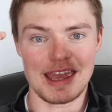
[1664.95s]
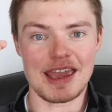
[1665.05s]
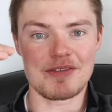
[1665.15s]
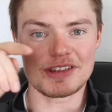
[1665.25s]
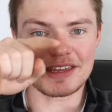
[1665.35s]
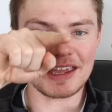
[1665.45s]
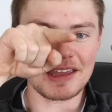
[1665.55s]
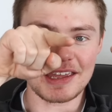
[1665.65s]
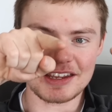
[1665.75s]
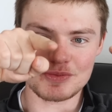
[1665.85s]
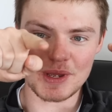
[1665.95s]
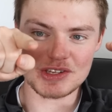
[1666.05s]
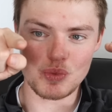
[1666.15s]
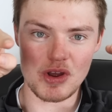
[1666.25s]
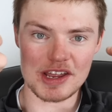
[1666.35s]
everything
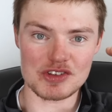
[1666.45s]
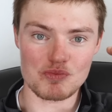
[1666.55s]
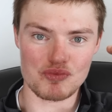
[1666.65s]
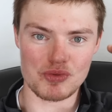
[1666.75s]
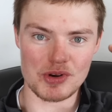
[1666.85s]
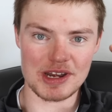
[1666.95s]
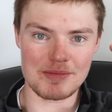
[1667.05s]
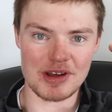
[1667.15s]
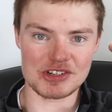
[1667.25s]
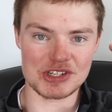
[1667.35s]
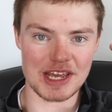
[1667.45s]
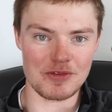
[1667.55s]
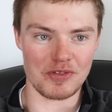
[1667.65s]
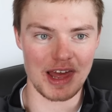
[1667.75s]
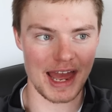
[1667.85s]
expense-wise pretty much
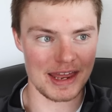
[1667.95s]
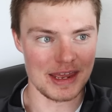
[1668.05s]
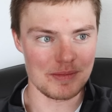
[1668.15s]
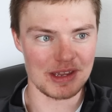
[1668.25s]
stayed flat